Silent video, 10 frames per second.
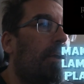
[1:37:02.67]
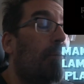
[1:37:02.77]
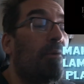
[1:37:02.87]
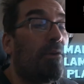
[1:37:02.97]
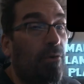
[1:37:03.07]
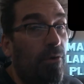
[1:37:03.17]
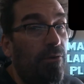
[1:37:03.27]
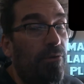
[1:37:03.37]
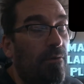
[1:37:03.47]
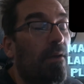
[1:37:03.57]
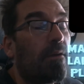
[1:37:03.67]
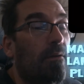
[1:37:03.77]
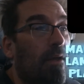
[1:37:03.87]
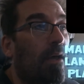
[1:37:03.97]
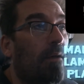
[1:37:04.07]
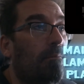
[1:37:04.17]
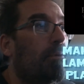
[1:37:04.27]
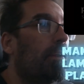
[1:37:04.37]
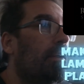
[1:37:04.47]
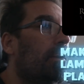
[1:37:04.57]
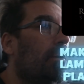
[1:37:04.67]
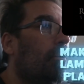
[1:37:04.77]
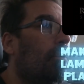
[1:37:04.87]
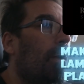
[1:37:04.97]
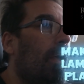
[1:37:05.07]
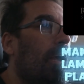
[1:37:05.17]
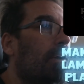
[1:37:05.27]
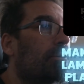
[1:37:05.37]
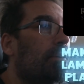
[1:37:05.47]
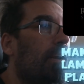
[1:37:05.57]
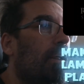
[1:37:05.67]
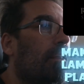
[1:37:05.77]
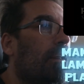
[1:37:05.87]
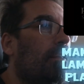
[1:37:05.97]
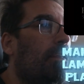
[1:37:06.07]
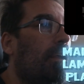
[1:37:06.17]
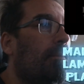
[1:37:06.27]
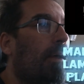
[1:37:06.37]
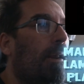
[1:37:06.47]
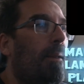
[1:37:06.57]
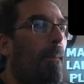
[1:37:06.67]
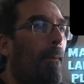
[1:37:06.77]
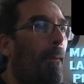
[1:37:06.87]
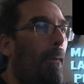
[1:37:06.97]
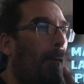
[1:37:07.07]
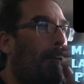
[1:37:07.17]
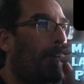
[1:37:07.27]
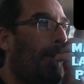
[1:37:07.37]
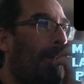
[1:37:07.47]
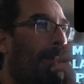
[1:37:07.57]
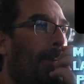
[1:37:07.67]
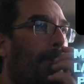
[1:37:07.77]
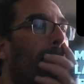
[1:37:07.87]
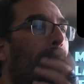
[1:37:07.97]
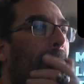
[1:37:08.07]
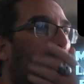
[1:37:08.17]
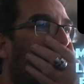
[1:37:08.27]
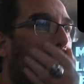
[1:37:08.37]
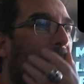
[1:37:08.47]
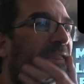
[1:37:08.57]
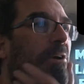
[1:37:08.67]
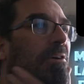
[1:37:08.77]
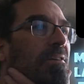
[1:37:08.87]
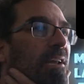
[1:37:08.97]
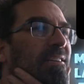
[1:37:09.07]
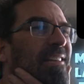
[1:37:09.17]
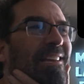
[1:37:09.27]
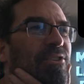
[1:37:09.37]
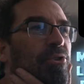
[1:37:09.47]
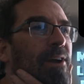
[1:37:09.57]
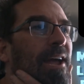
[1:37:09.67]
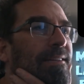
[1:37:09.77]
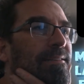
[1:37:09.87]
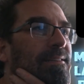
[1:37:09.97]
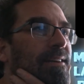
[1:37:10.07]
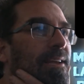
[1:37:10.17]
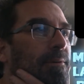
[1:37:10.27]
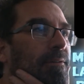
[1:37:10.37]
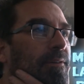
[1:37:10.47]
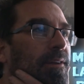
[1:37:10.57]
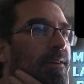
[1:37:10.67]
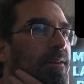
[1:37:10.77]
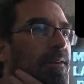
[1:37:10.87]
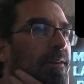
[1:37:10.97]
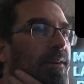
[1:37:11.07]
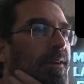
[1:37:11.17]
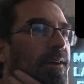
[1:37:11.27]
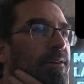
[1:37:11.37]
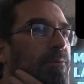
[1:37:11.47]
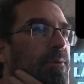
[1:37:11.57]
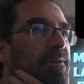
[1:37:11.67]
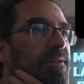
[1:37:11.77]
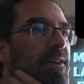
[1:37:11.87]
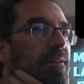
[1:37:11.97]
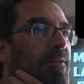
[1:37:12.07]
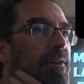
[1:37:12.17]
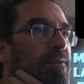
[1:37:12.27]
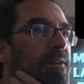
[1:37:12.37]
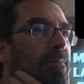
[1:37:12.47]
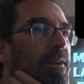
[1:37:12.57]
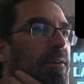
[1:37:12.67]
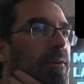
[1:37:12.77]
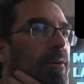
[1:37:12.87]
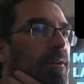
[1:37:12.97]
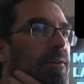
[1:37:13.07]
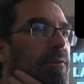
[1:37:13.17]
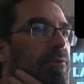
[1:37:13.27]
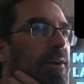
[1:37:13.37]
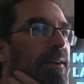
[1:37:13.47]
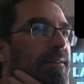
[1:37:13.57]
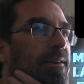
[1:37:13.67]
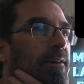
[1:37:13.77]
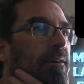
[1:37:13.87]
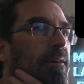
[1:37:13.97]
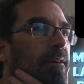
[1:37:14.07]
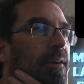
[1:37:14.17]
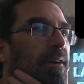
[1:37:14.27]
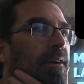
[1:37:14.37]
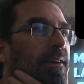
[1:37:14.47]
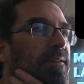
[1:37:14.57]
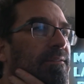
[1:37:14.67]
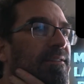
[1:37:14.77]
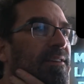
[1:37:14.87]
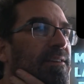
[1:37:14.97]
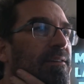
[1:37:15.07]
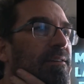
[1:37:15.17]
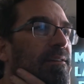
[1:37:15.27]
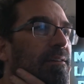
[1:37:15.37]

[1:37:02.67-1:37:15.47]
We could Boolean it away, actually, now that I think about it. But there is extract is the name of it. I just want to see if there's something called extract here. Extend,